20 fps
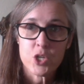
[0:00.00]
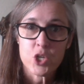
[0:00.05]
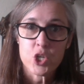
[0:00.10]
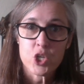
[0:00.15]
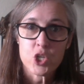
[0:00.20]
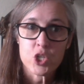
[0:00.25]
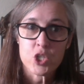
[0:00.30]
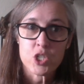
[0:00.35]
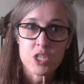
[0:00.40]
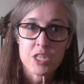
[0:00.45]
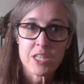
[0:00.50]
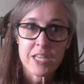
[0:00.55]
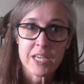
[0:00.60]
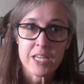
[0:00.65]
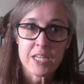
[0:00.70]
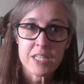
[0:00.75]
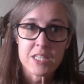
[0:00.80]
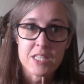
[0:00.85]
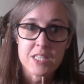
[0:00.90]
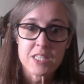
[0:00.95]
her
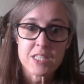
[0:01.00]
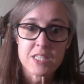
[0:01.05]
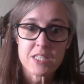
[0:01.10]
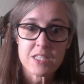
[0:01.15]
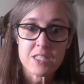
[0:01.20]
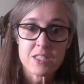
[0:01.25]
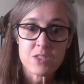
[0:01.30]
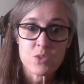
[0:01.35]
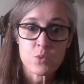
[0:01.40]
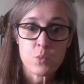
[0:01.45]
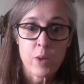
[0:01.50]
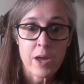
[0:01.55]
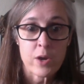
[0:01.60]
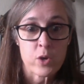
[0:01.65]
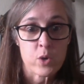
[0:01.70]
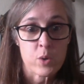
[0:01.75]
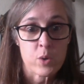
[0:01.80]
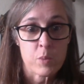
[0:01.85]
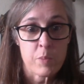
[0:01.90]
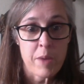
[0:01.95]
latest
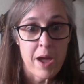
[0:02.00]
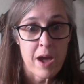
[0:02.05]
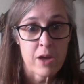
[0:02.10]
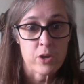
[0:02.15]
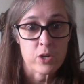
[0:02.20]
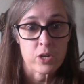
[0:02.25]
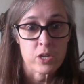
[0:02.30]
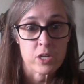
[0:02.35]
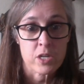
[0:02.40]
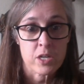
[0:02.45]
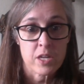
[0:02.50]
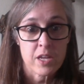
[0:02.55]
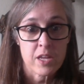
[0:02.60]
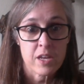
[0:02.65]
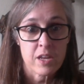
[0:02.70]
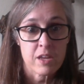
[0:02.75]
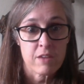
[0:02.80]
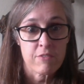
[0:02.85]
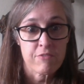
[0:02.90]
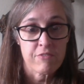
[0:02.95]
sweater pattern, and
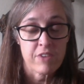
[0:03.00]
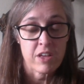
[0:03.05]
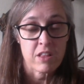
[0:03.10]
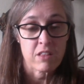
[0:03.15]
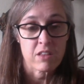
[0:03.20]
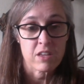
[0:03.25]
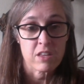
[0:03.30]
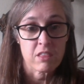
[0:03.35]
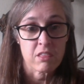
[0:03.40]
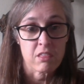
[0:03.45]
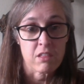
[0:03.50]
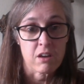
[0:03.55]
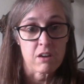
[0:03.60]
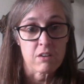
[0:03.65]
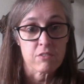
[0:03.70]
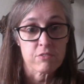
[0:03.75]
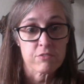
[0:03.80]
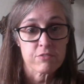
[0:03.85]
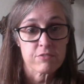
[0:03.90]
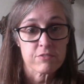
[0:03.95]
I fell in
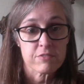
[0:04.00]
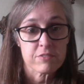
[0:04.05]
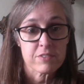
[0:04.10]
love.